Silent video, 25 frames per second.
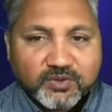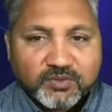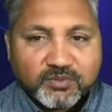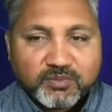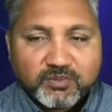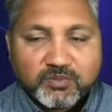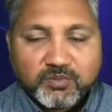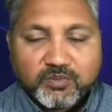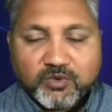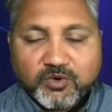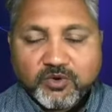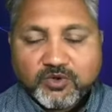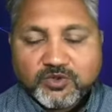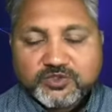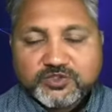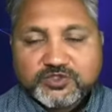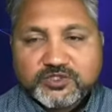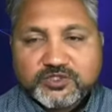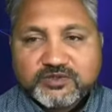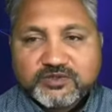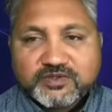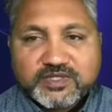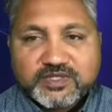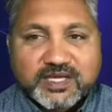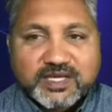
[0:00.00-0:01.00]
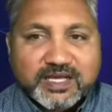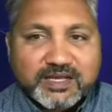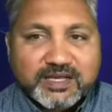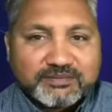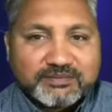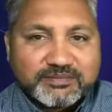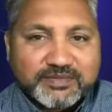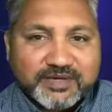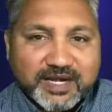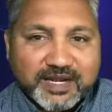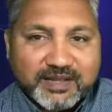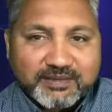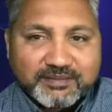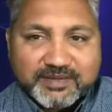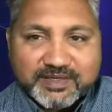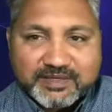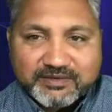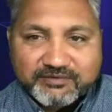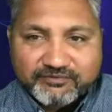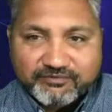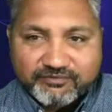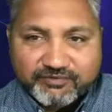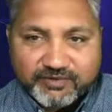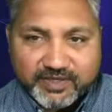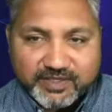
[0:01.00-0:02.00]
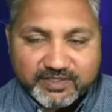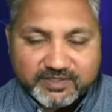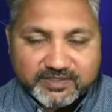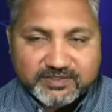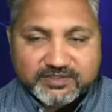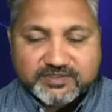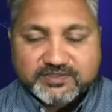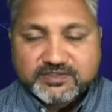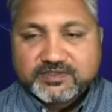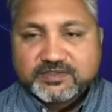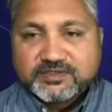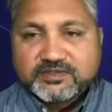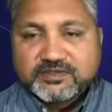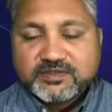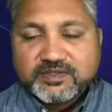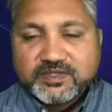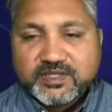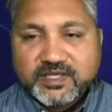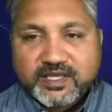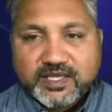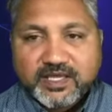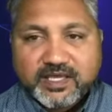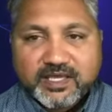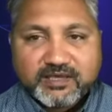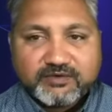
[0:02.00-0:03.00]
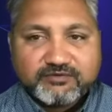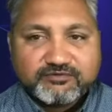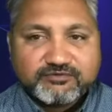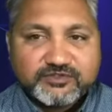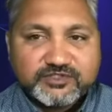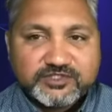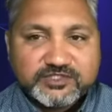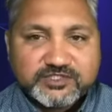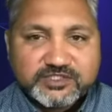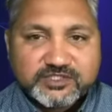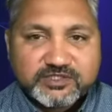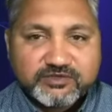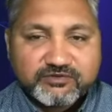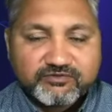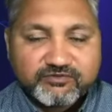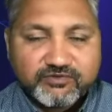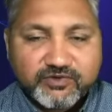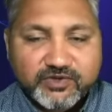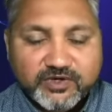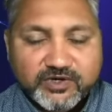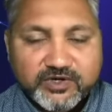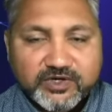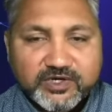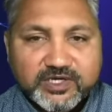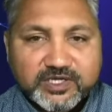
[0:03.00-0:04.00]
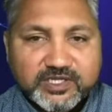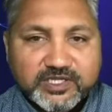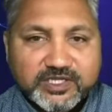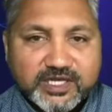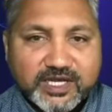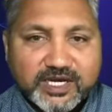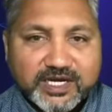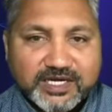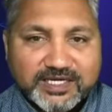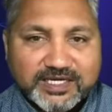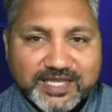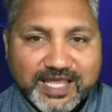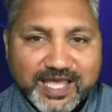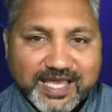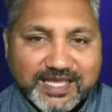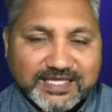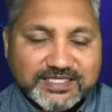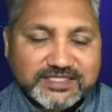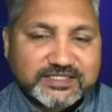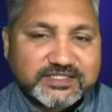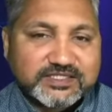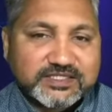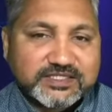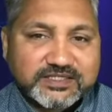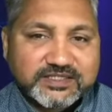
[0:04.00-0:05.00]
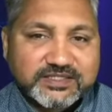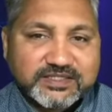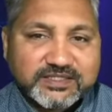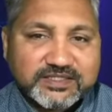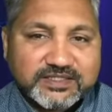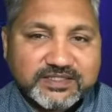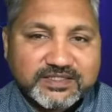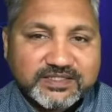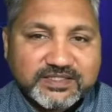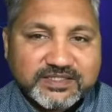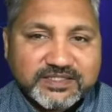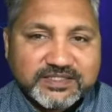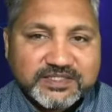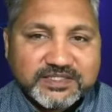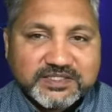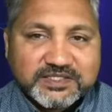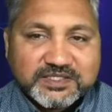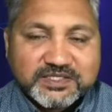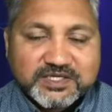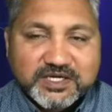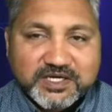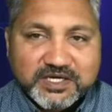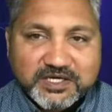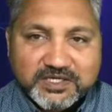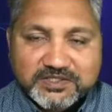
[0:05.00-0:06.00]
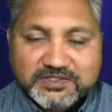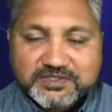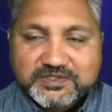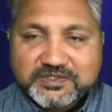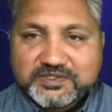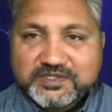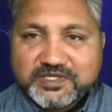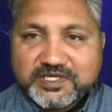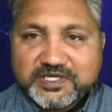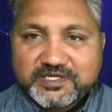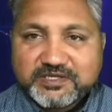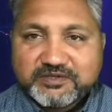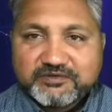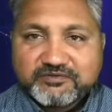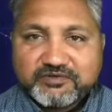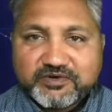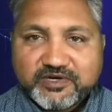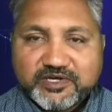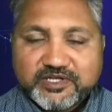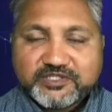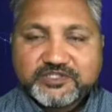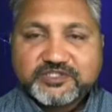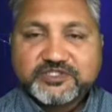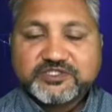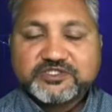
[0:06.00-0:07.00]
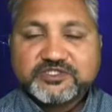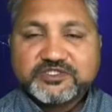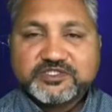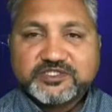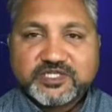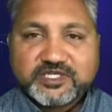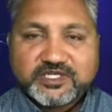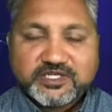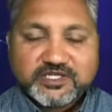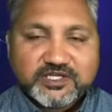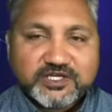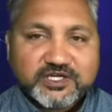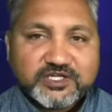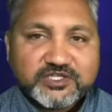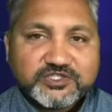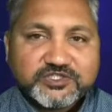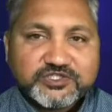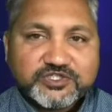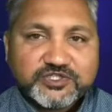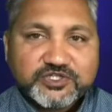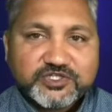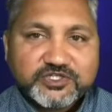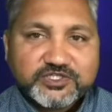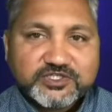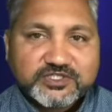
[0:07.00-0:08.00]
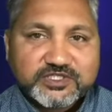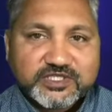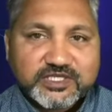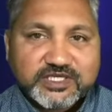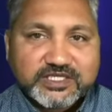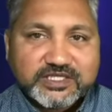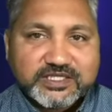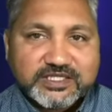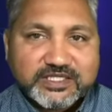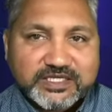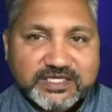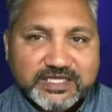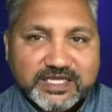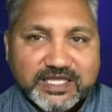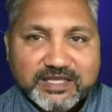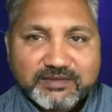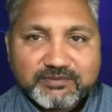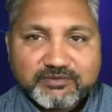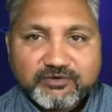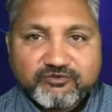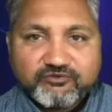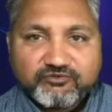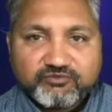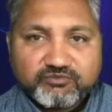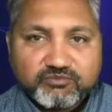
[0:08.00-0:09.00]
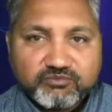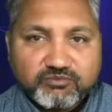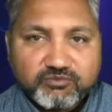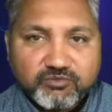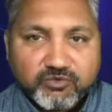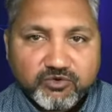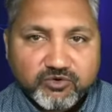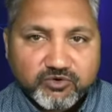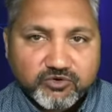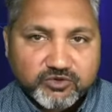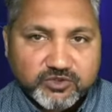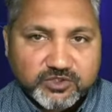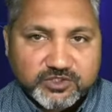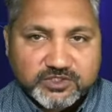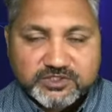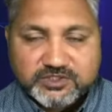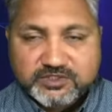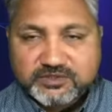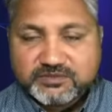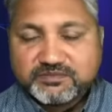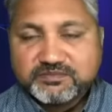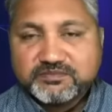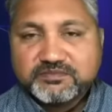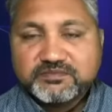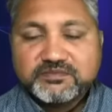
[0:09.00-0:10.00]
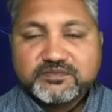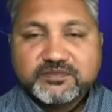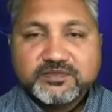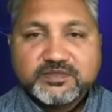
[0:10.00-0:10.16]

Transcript: Most of the Abrahamic faiths have severely attacked other native religions and cultures in the name of monotheism.